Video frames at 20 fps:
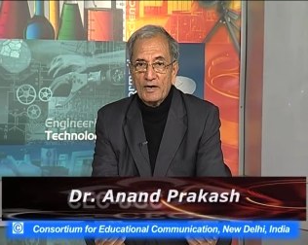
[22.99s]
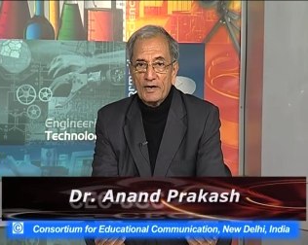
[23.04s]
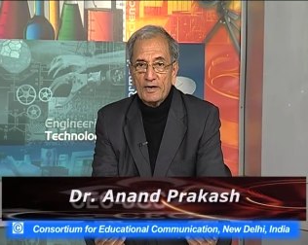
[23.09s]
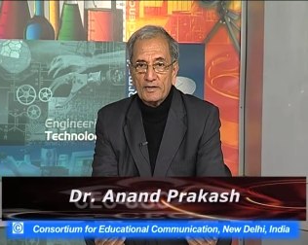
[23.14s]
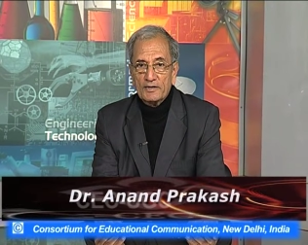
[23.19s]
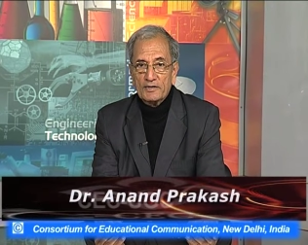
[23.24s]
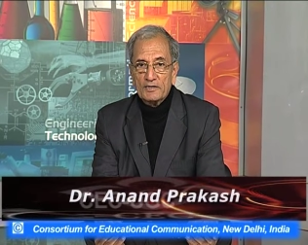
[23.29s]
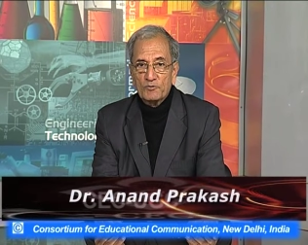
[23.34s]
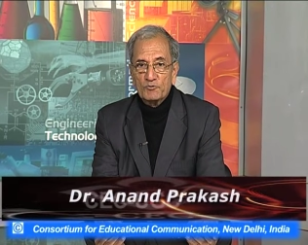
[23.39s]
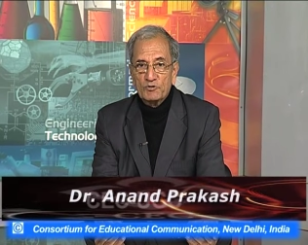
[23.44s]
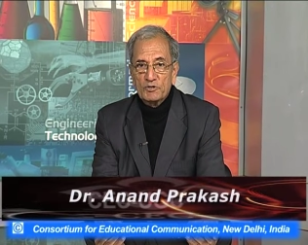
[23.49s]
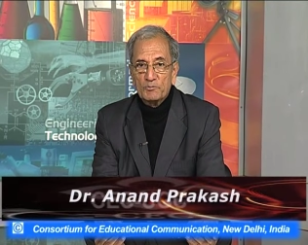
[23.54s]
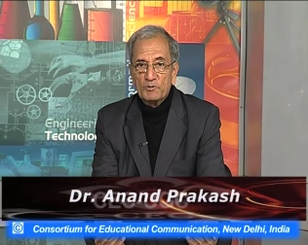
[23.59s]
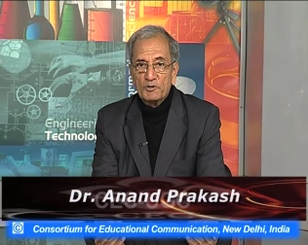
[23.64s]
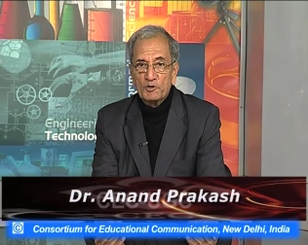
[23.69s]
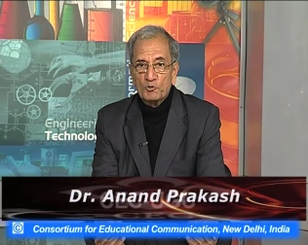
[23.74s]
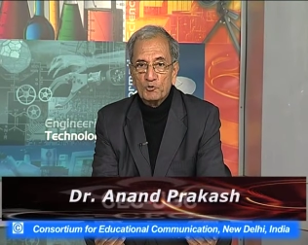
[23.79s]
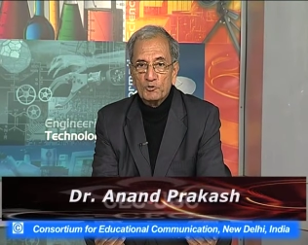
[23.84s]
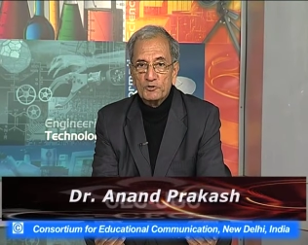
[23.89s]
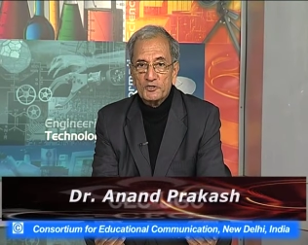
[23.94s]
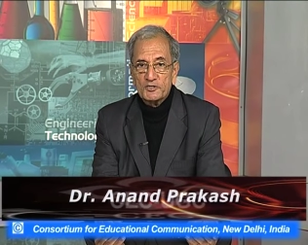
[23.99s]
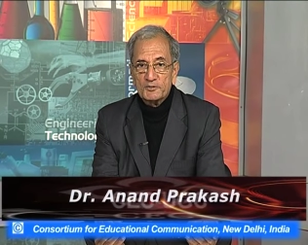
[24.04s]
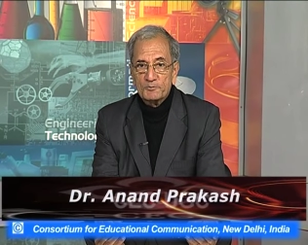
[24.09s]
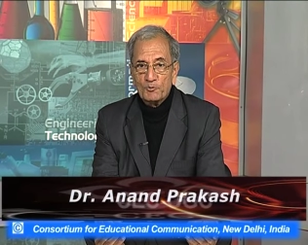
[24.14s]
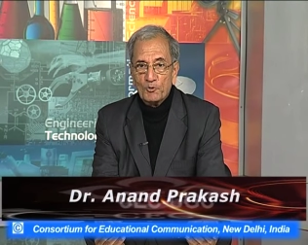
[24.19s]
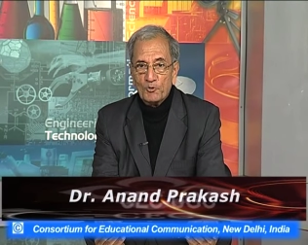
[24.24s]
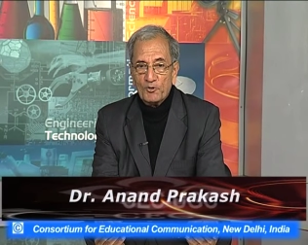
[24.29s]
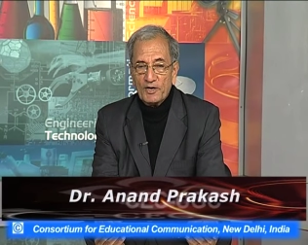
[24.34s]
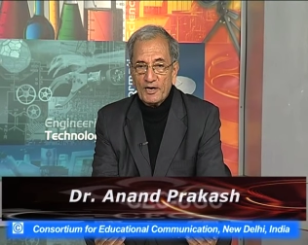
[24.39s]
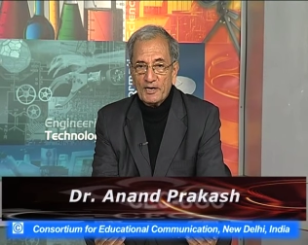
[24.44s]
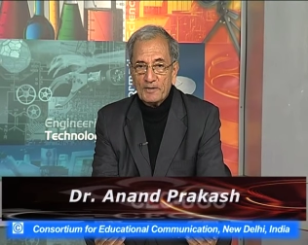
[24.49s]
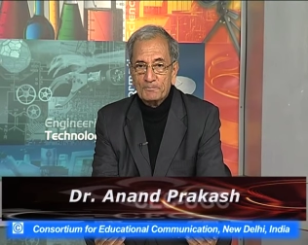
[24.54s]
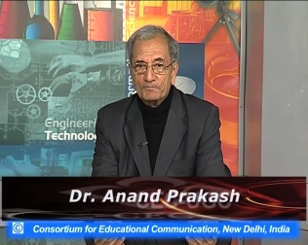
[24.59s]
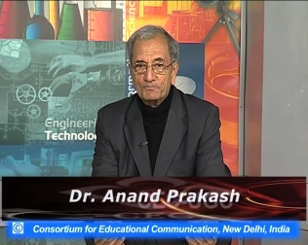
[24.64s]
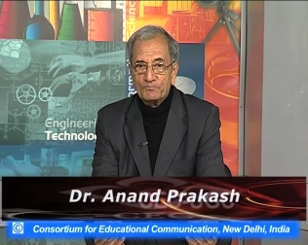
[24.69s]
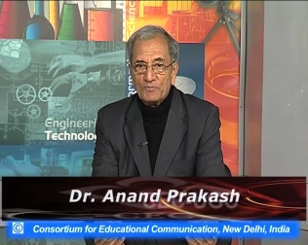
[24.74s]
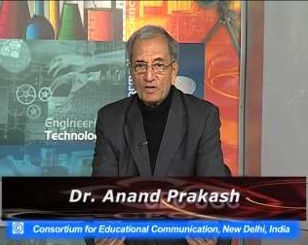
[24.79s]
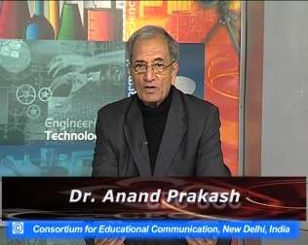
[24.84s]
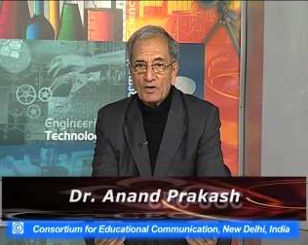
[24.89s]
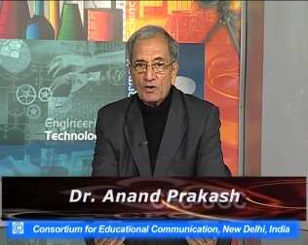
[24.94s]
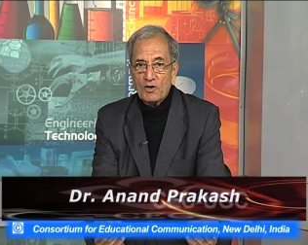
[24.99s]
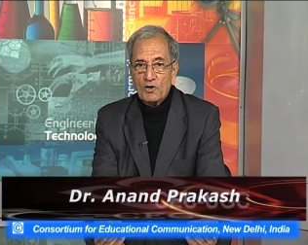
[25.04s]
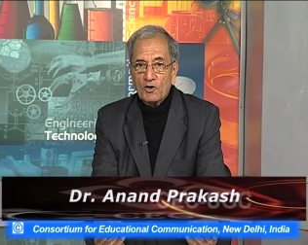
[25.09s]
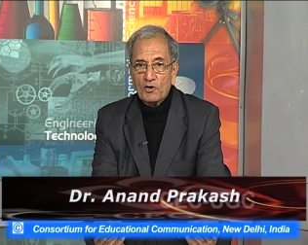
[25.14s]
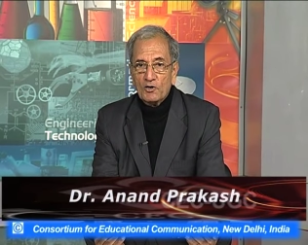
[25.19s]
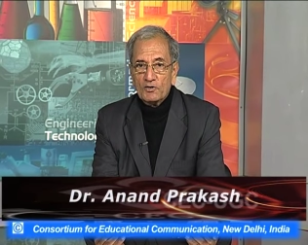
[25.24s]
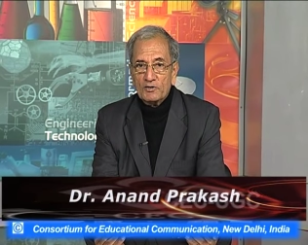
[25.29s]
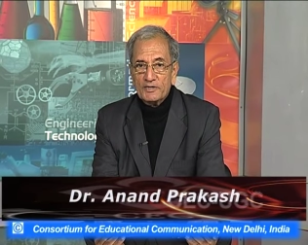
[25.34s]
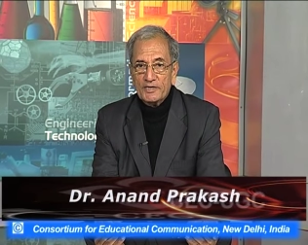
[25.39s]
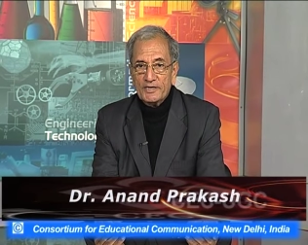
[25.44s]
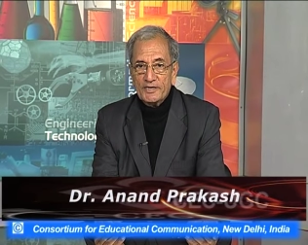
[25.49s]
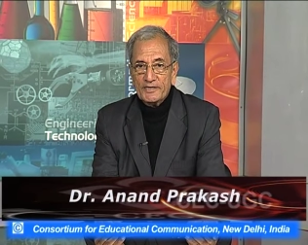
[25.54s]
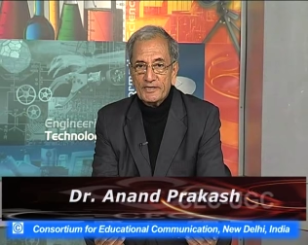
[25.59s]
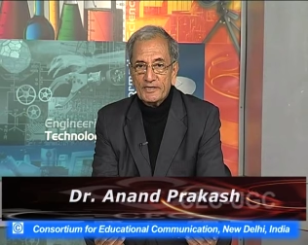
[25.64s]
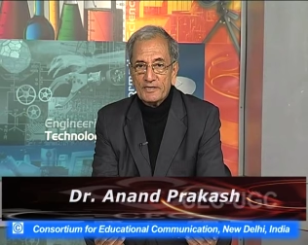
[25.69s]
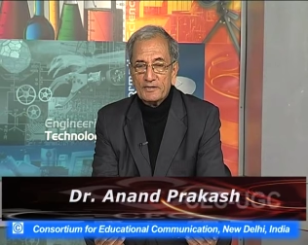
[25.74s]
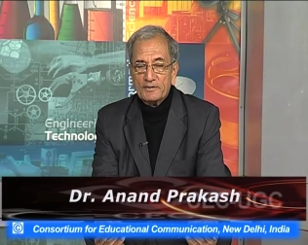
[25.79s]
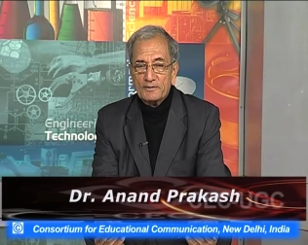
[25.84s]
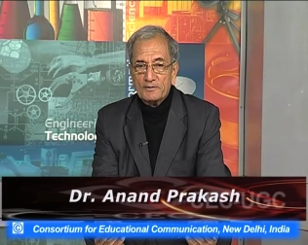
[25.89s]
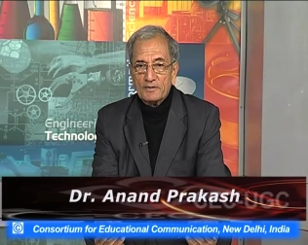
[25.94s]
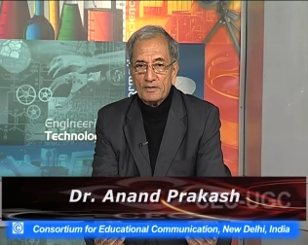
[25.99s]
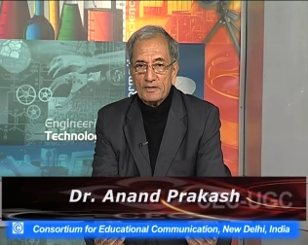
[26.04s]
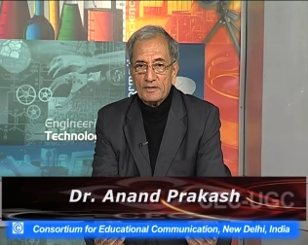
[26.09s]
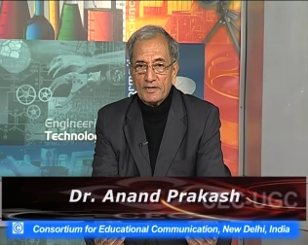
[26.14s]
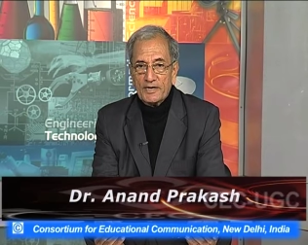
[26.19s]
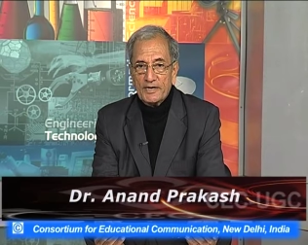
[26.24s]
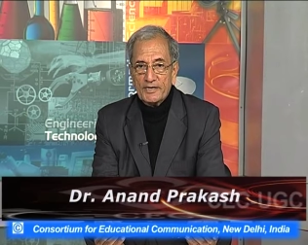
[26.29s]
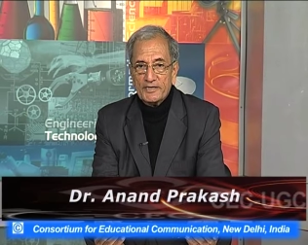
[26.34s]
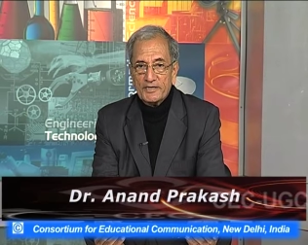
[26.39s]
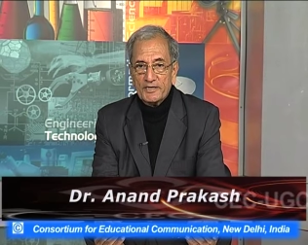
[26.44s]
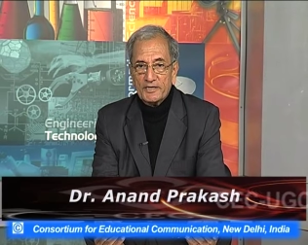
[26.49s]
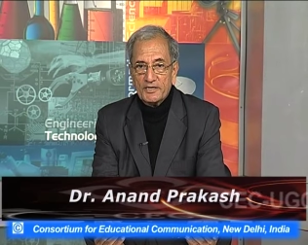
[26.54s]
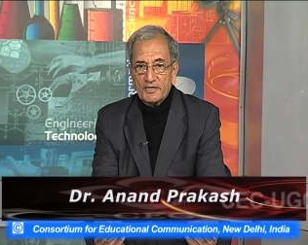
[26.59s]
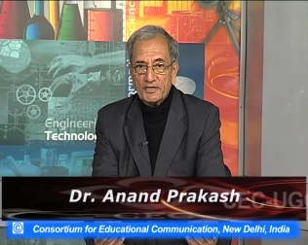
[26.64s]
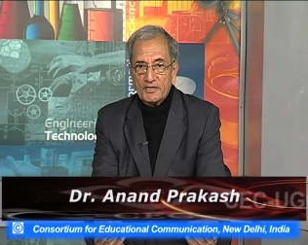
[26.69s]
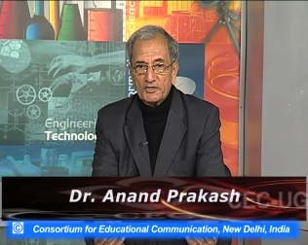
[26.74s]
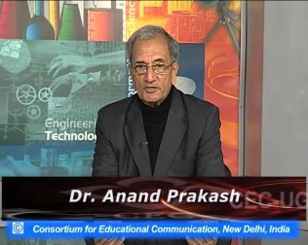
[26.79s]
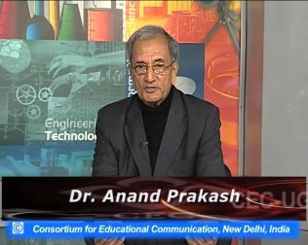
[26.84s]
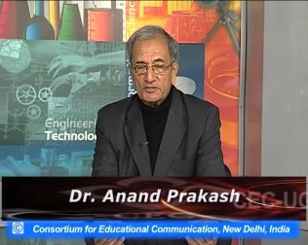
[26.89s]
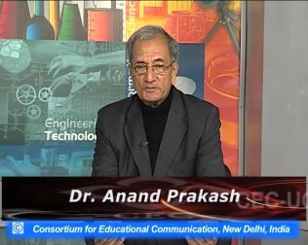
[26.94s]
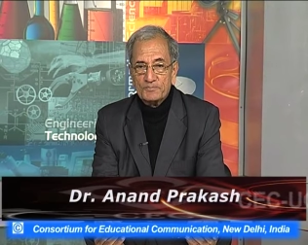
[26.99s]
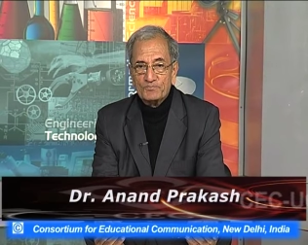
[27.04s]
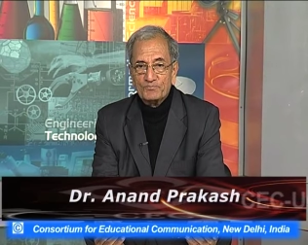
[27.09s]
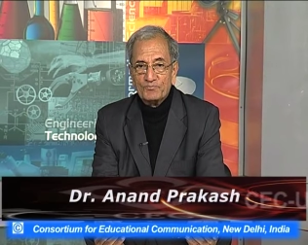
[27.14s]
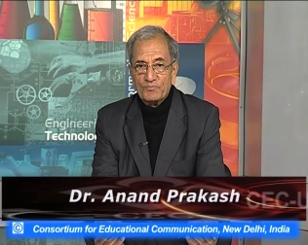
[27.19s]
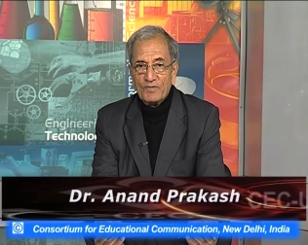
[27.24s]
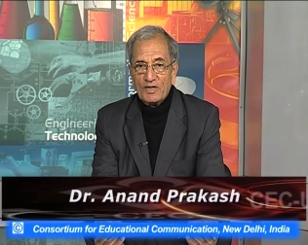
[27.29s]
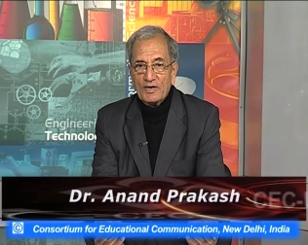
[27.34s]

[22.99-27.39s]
and uh, we have been doing this program on Indian uh, writing in English